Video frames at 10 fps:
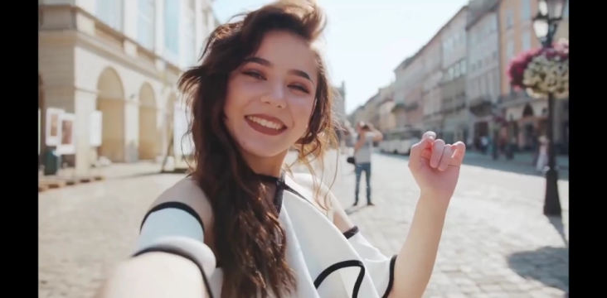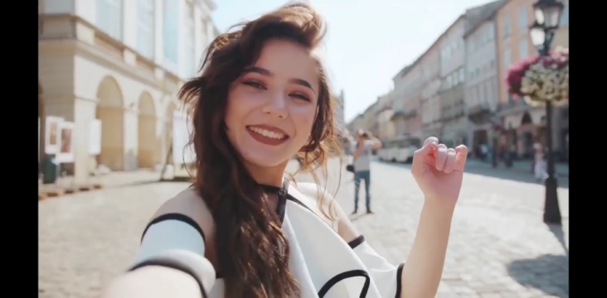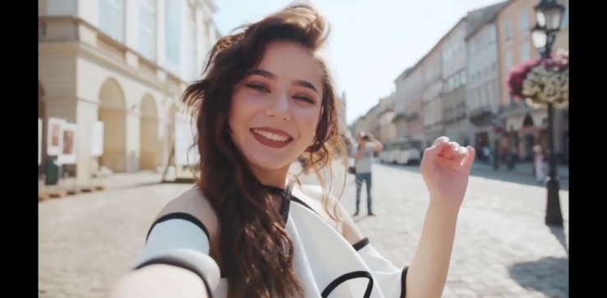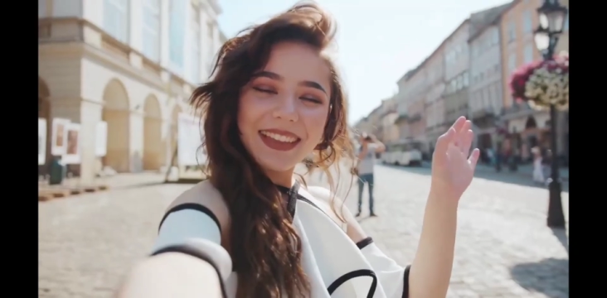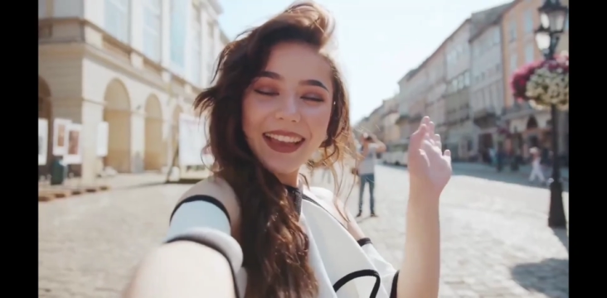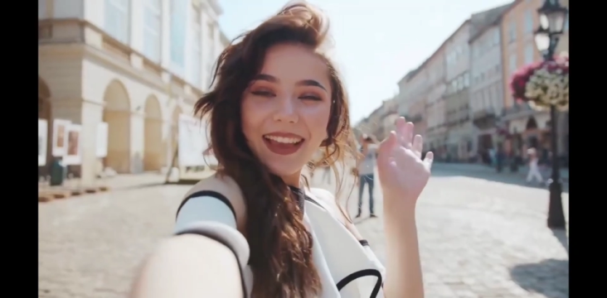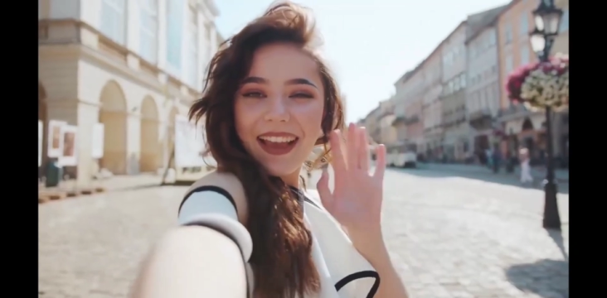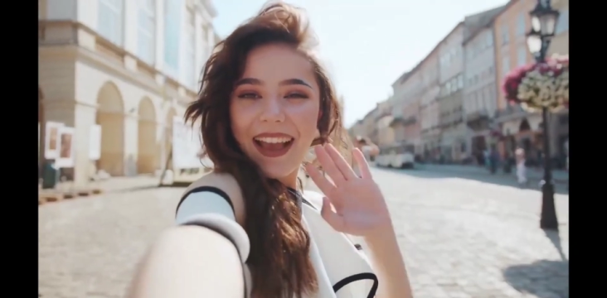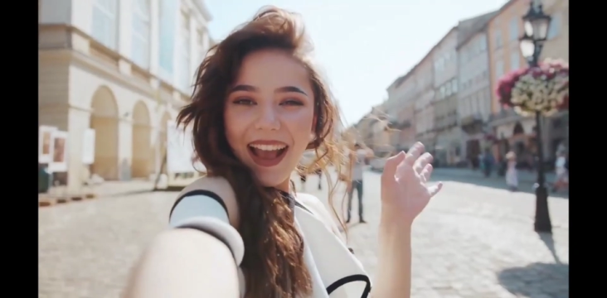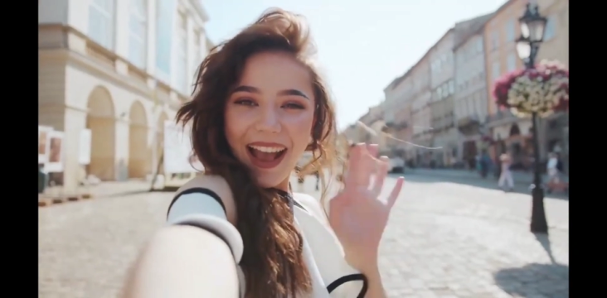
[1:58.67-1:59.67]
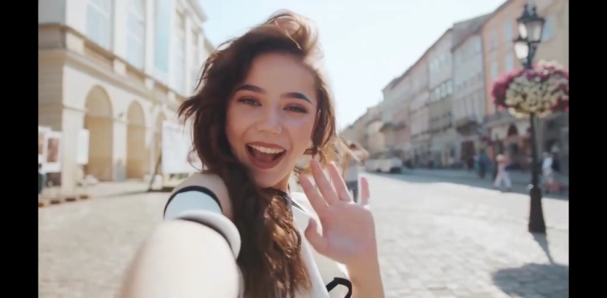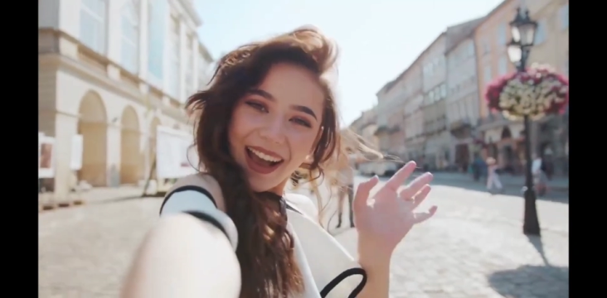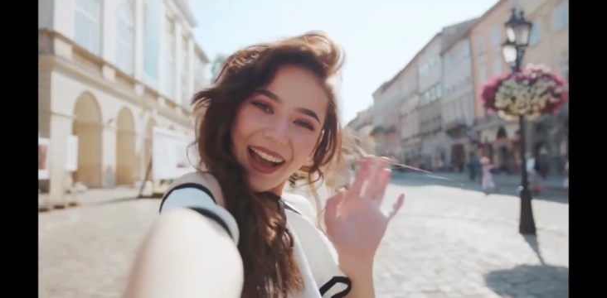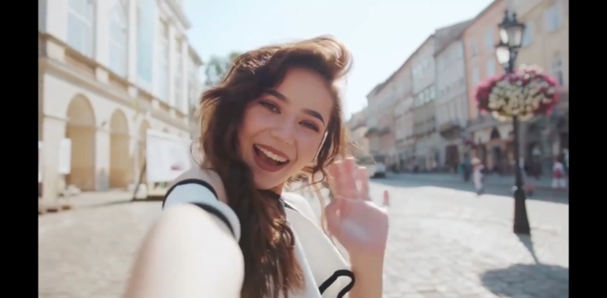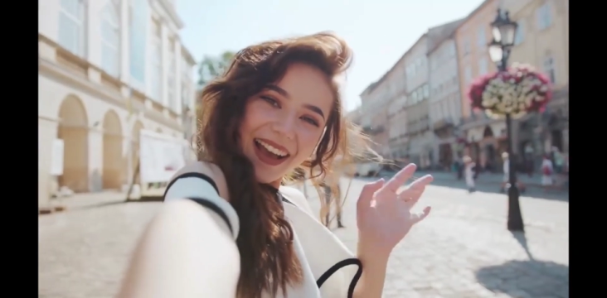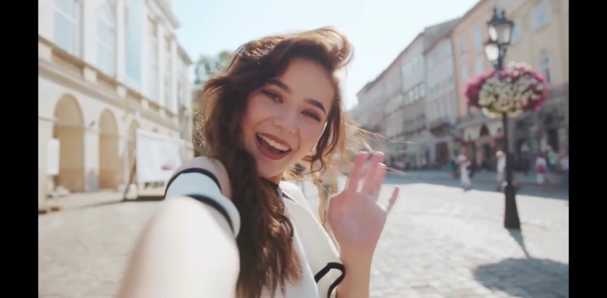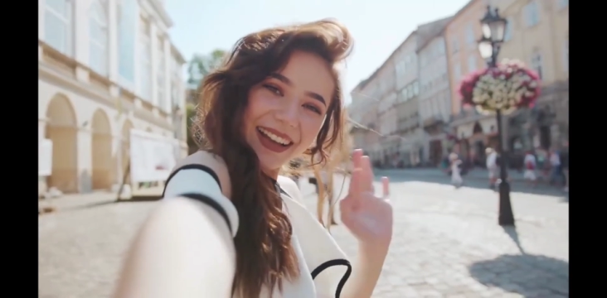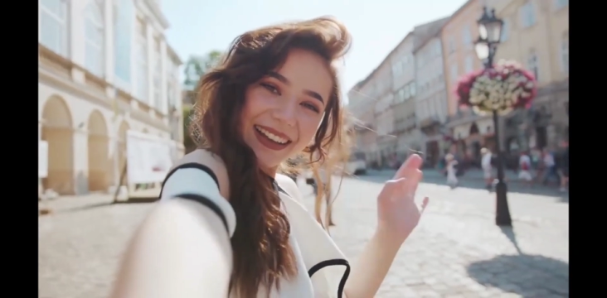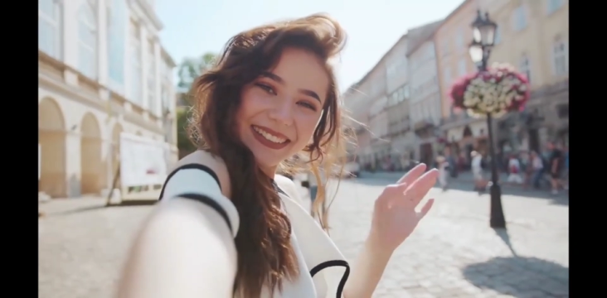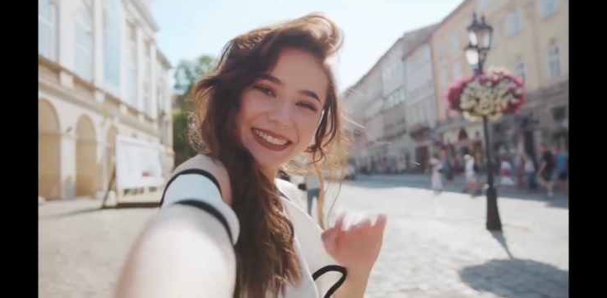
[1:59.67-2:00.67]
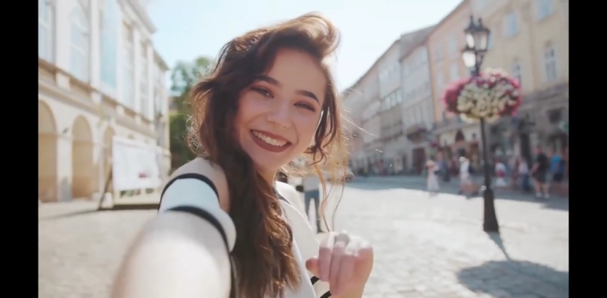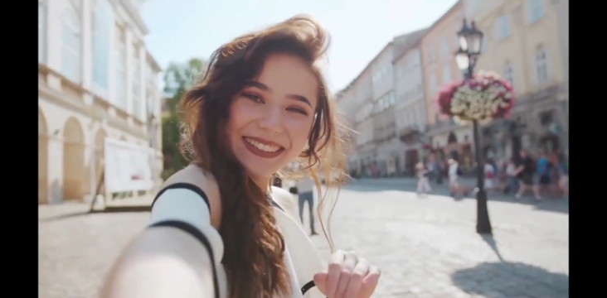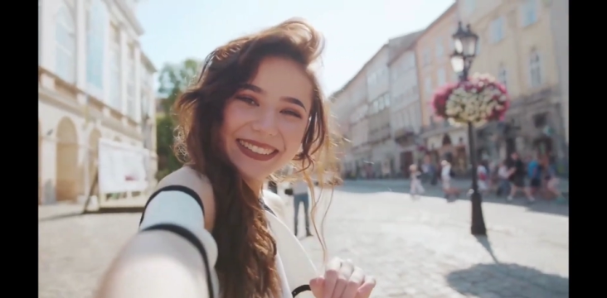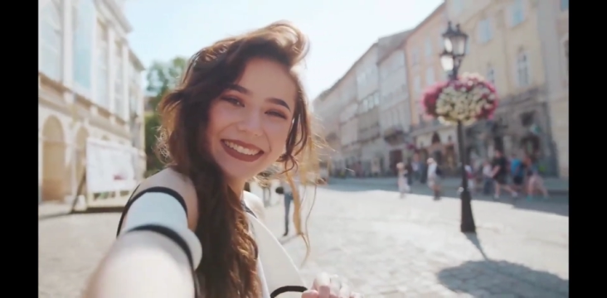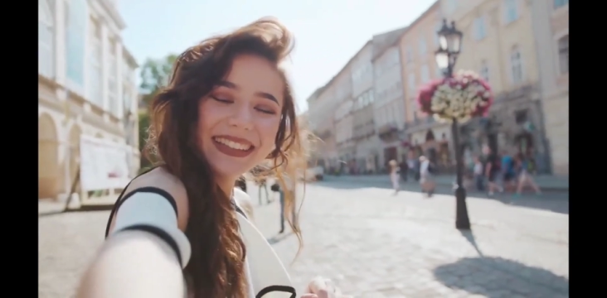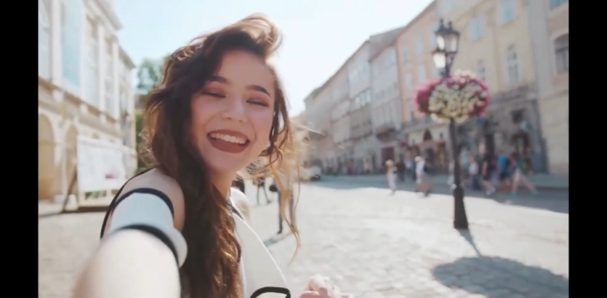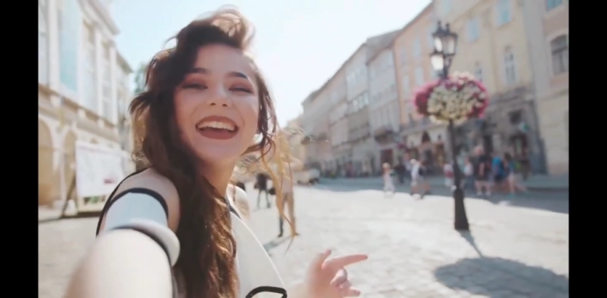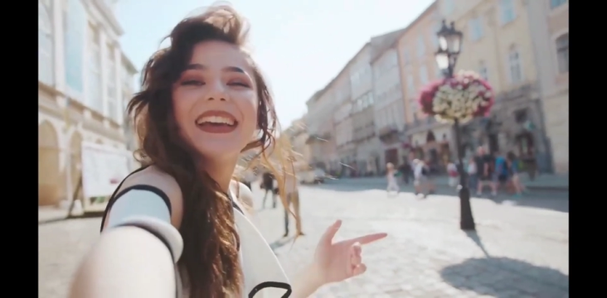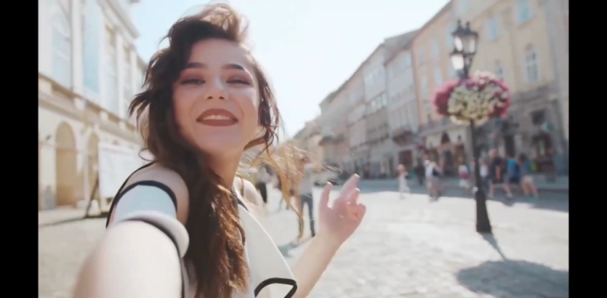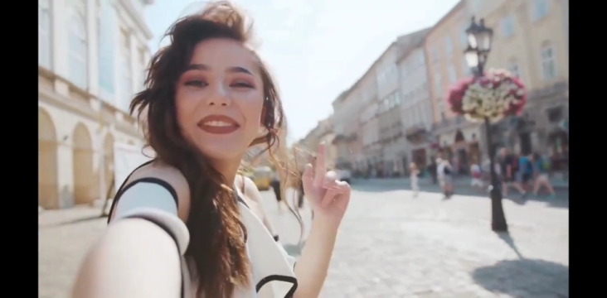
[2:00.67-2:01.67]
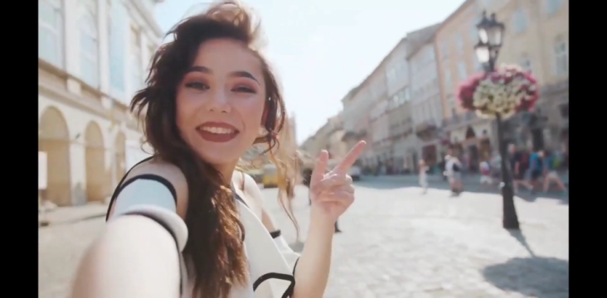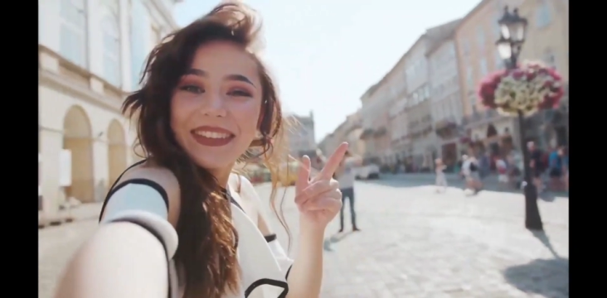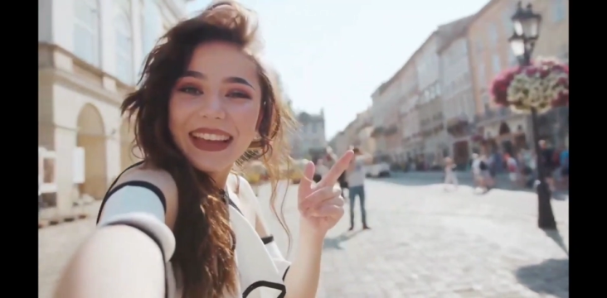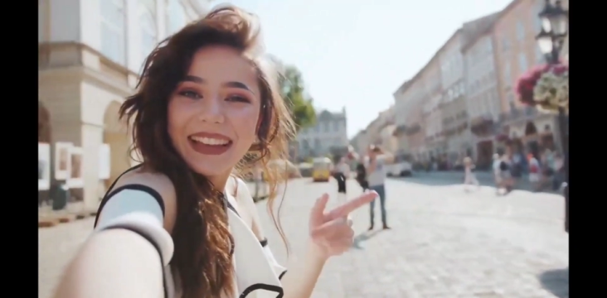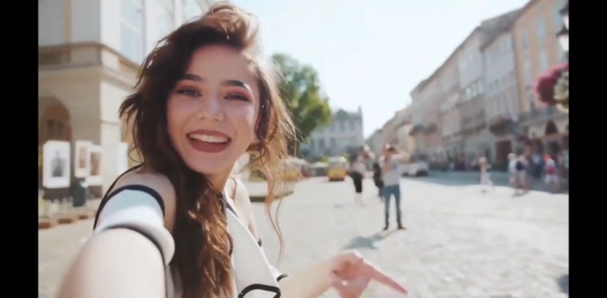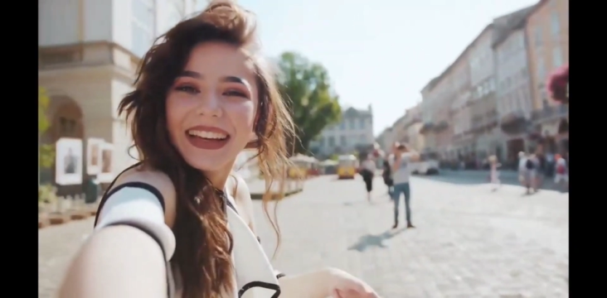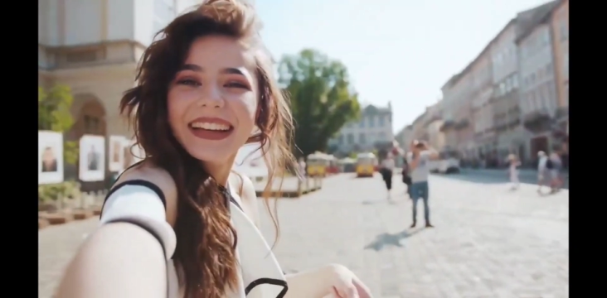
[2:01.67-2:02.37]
Big social media influencers, big vlogs, big YouTube